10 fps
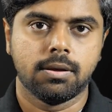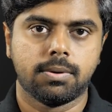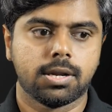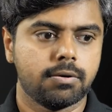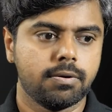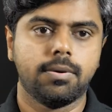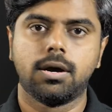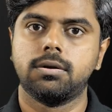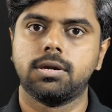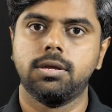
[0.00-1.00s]
But how
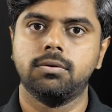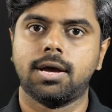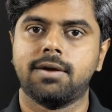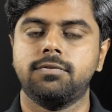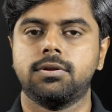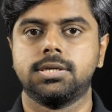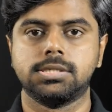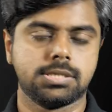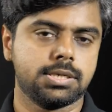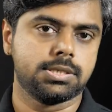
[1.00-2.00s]
about you have your
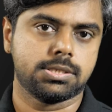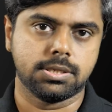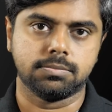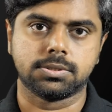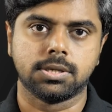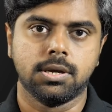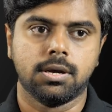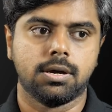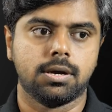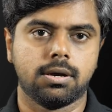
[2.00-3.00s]
existing systems
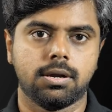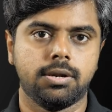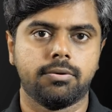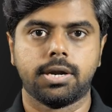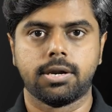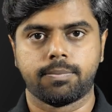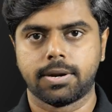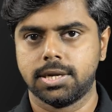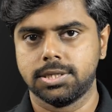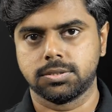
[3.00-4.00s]
in your
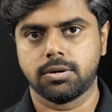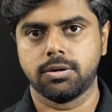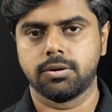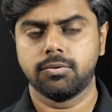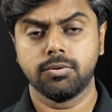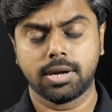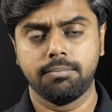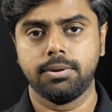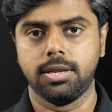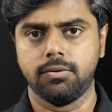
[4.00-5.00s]
enterprise or your own
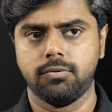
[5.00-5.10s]
company?